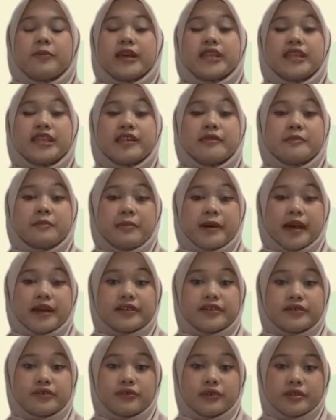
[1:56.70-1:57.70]
many
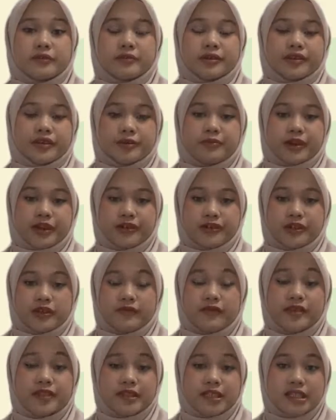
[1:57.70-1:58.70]
impacts to marine
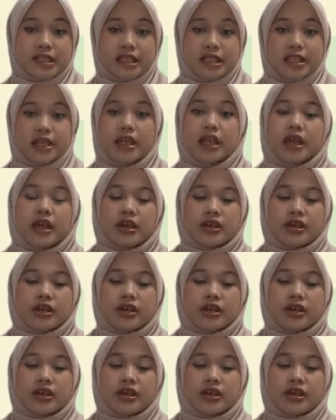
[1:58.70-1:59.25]
biodiversity,